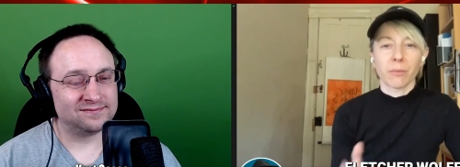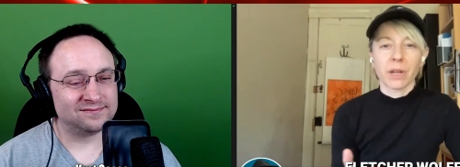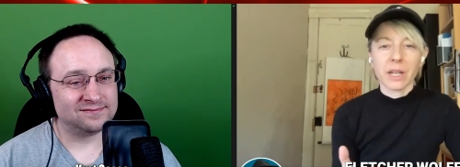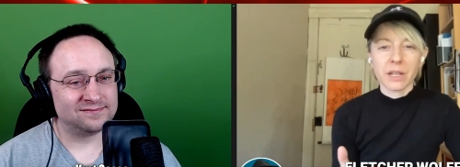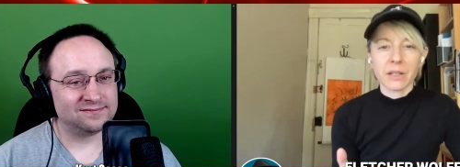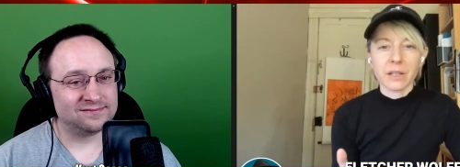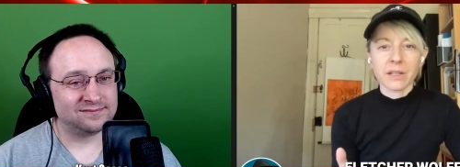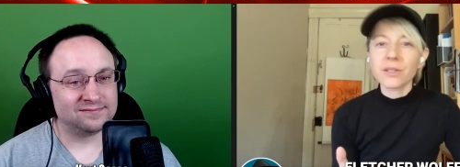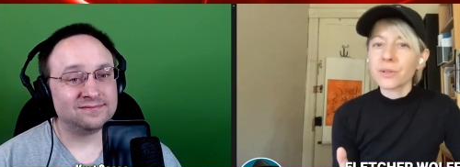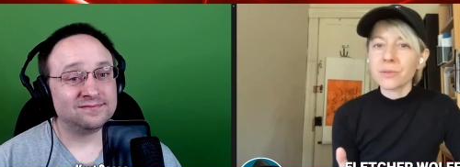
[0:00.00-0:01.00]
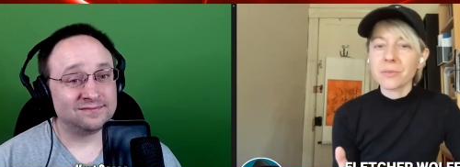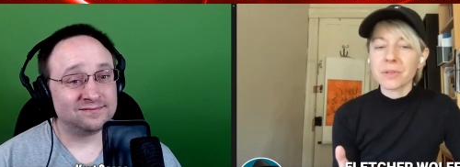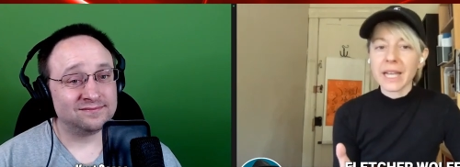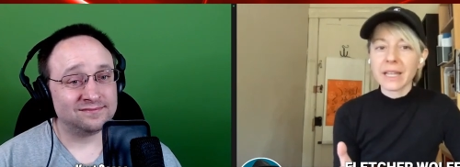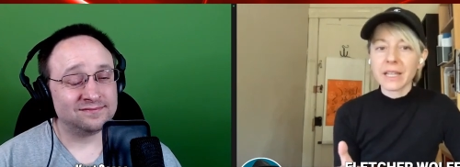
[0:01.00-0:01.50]
Speaker 1: money into
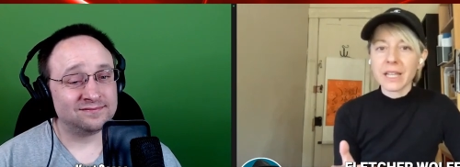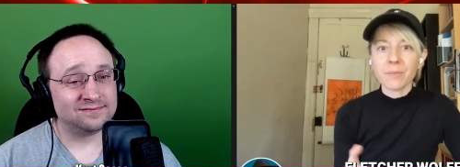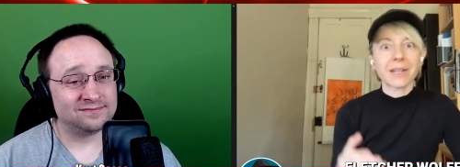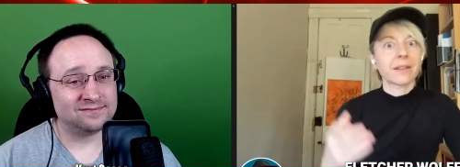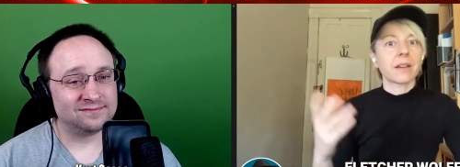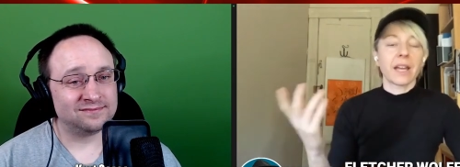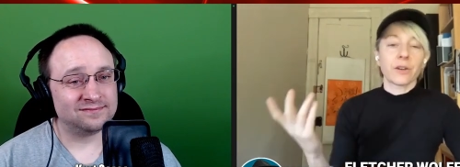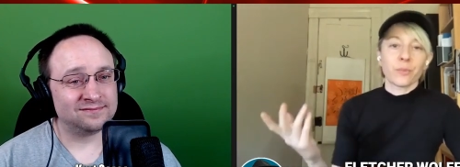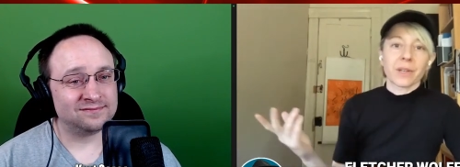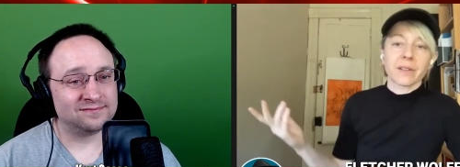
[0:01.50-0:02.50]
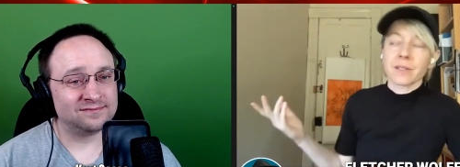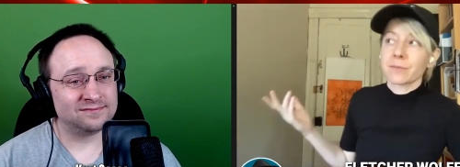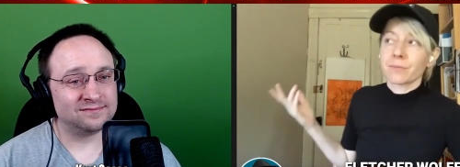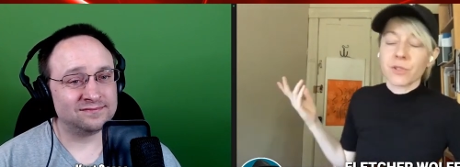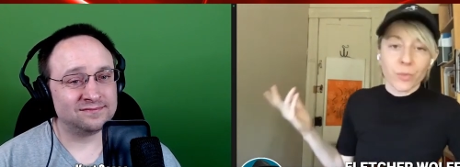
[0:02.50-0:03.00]
lately, be, kind of
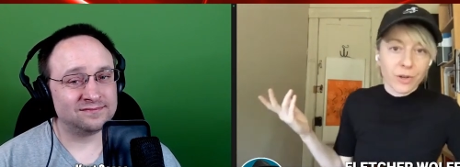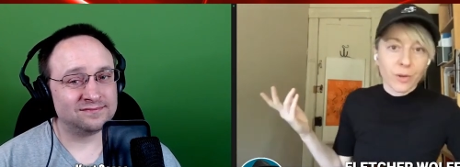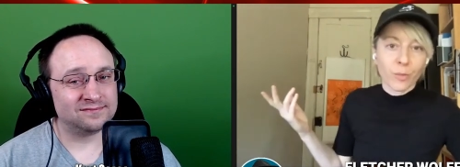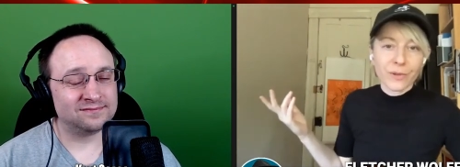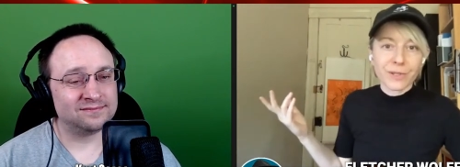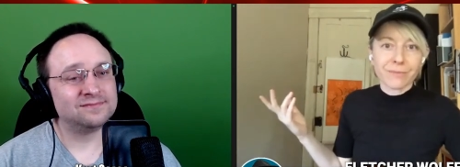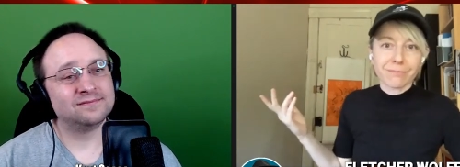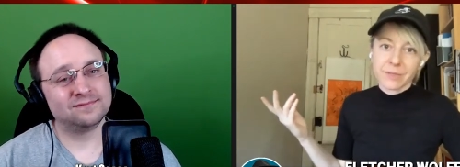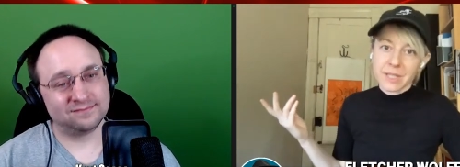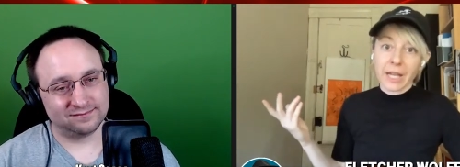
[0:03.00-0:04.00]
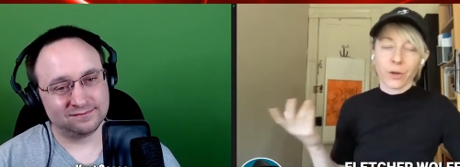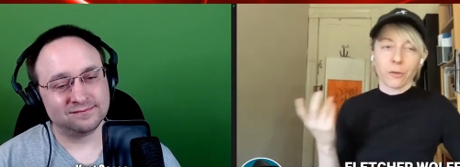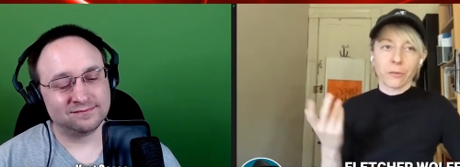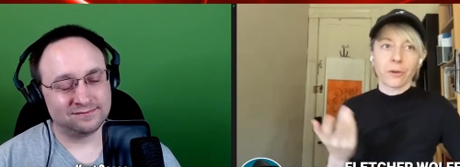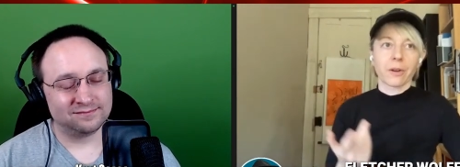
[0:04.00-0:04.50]
because superhero movies have taken
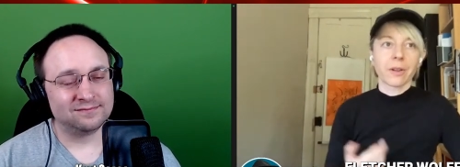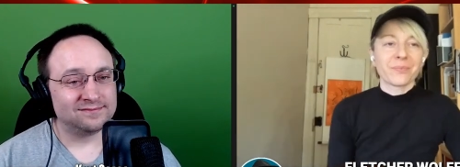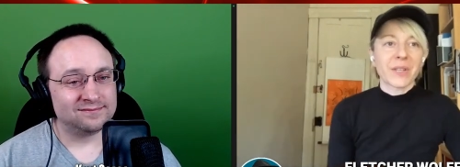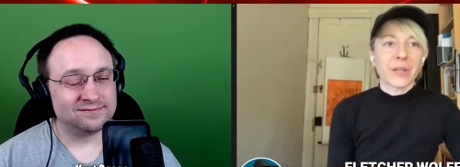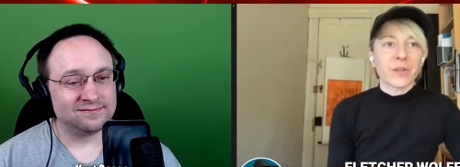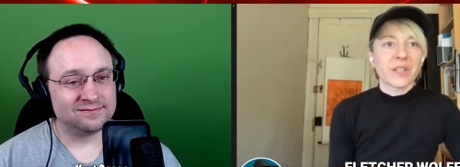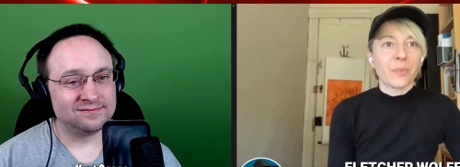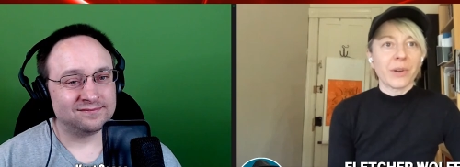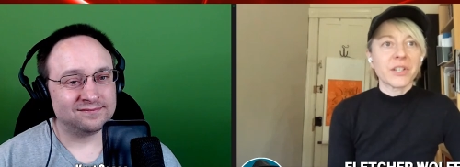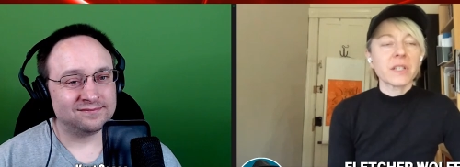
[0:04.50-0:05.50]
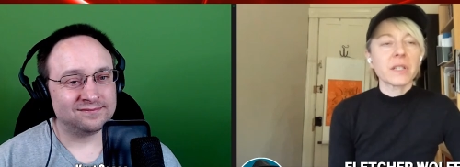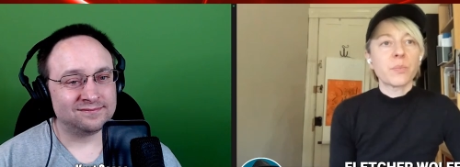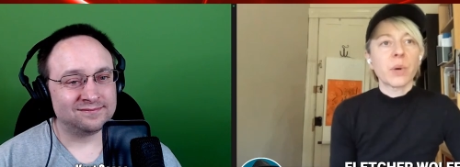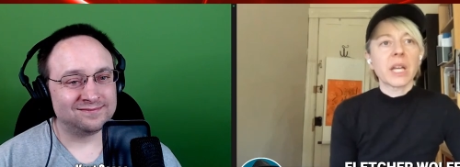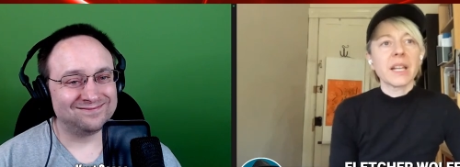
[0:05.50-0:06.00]
over theaters and budgets,
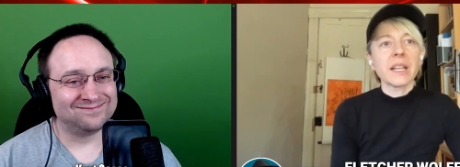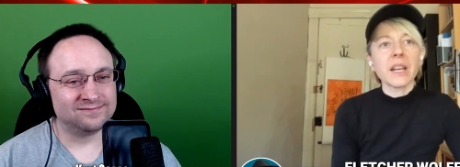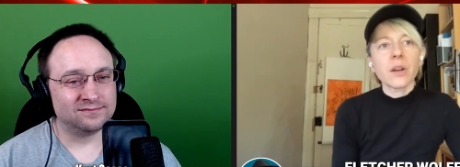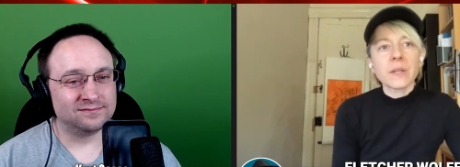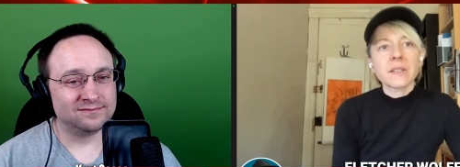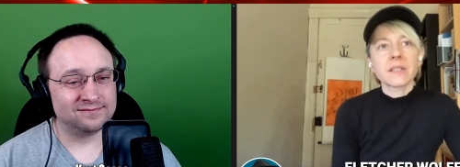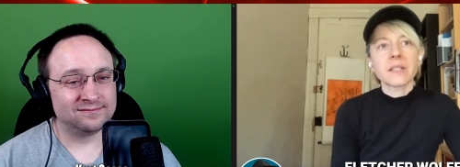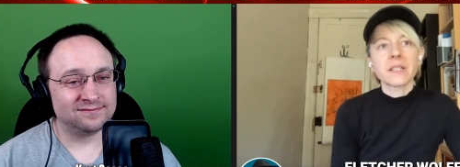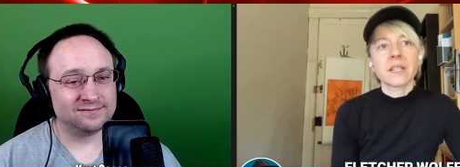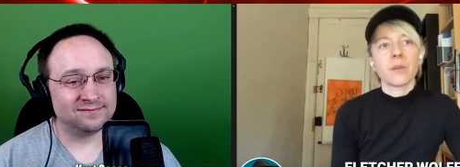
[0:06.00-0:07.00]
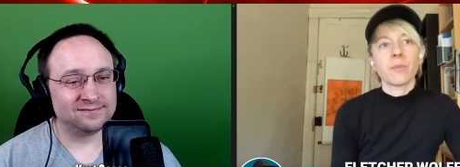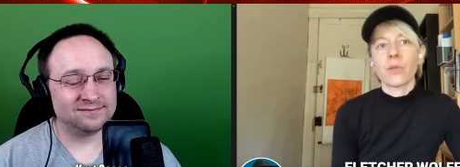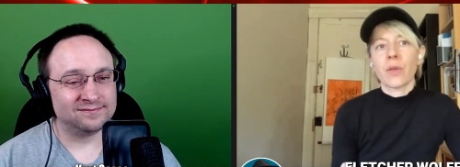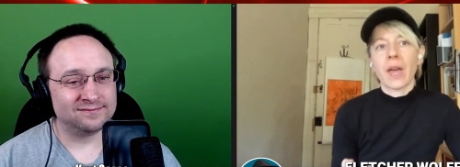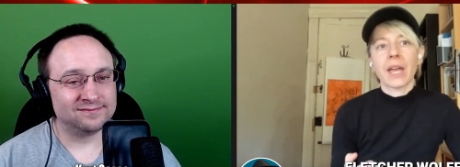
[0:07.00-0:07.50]
but you know, it's it's
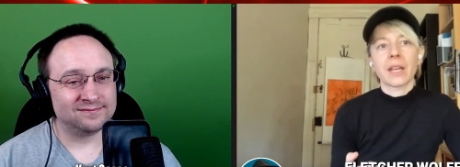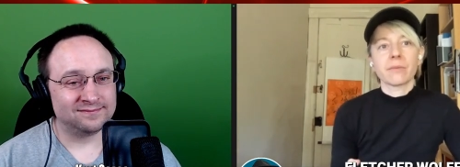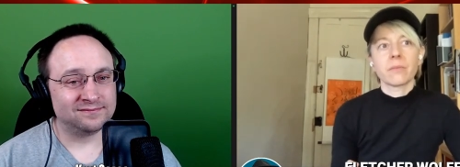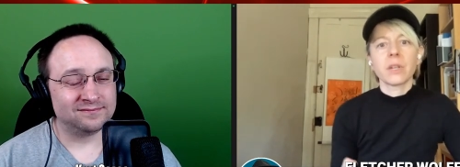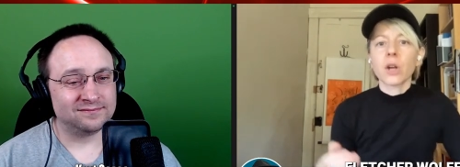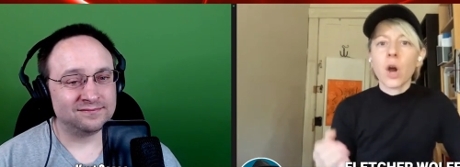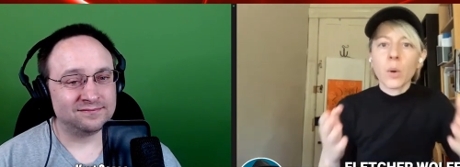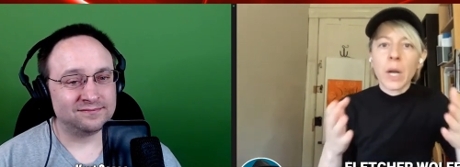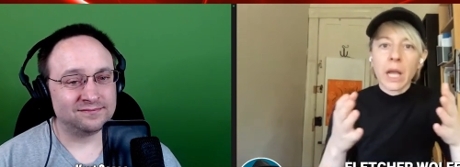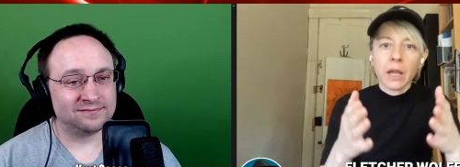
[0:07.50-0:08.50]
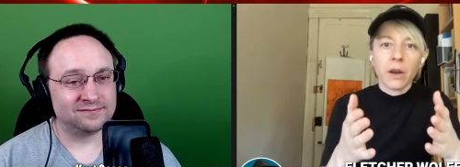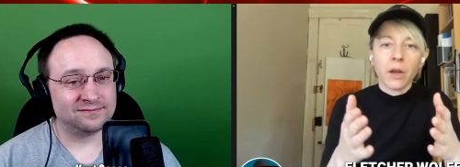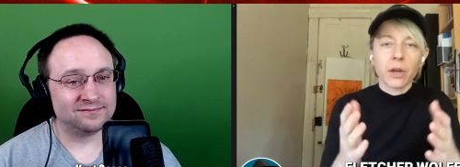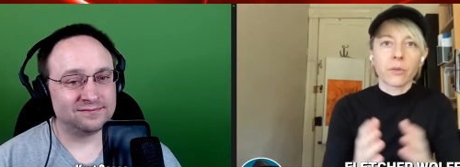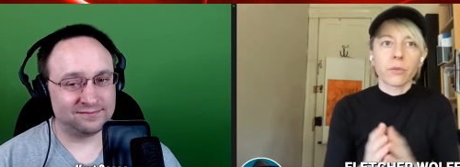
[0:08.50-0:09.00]
cinema that honing in
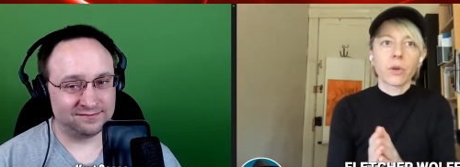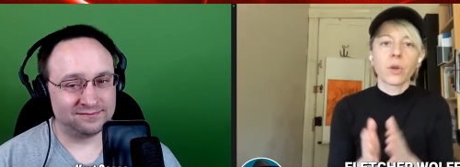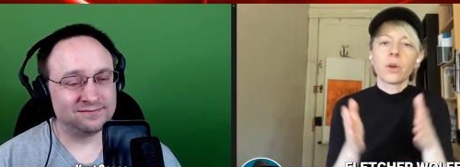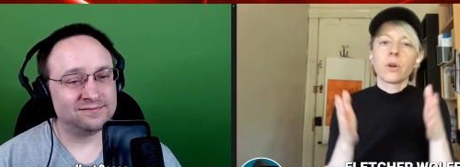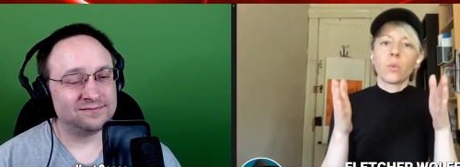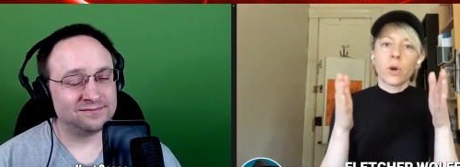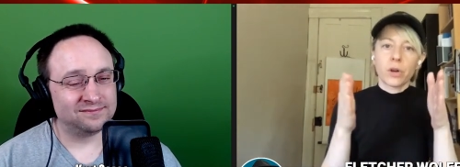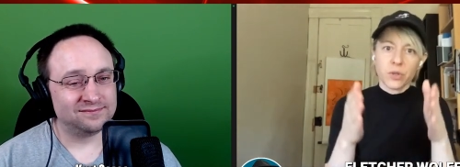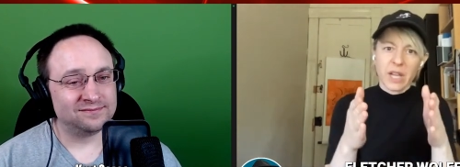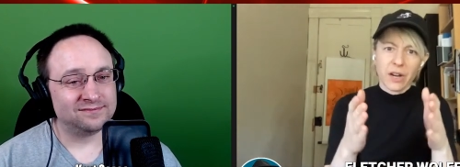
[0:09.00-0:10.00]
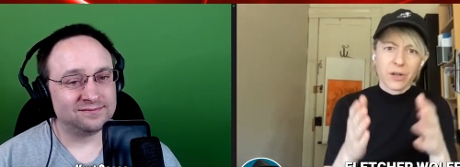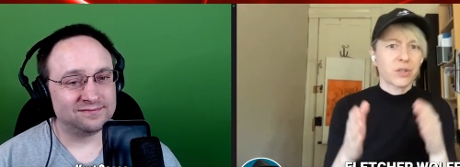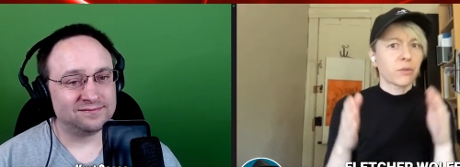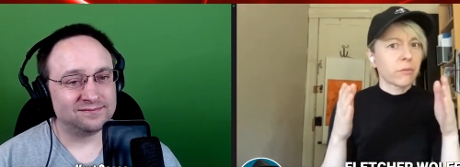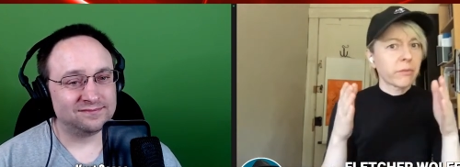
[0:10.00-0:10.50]
on one or two
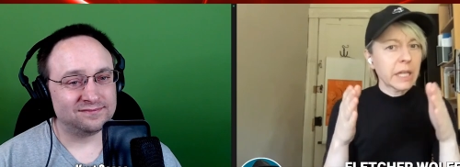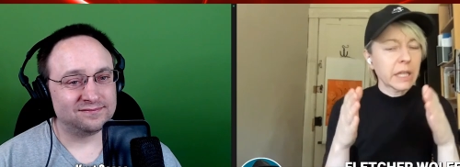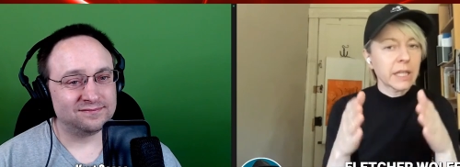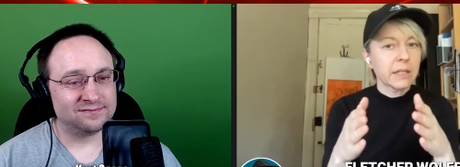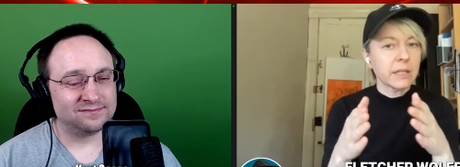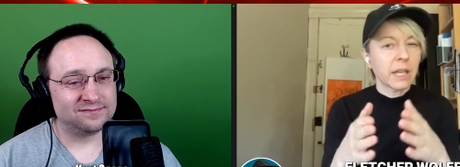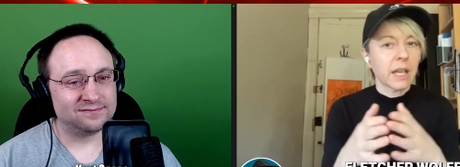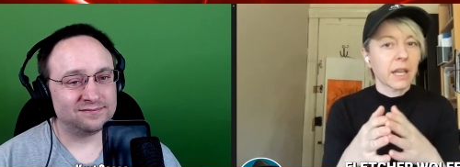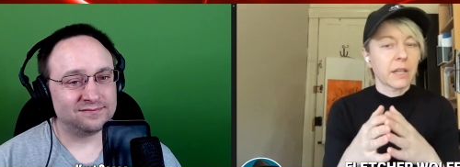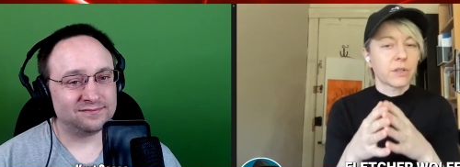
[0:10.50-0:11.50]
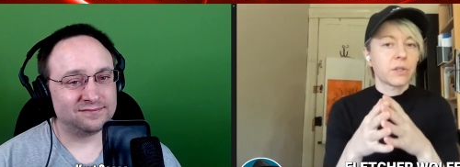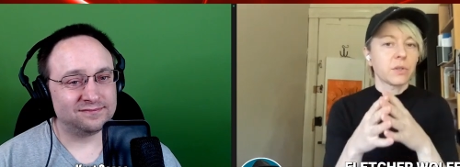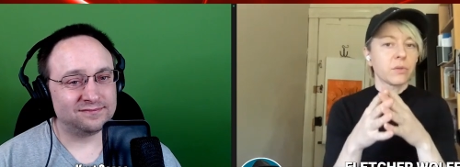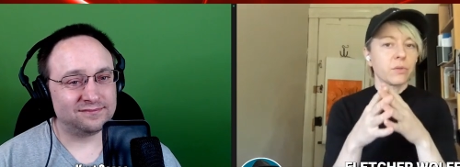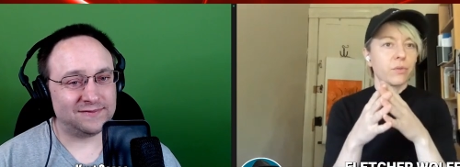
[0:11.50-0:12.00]
characters and really digging
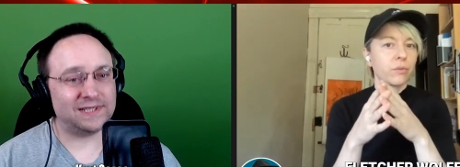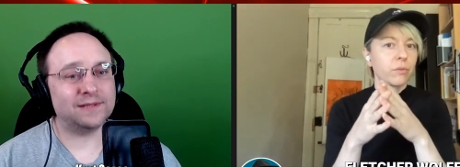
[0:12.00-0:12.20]
into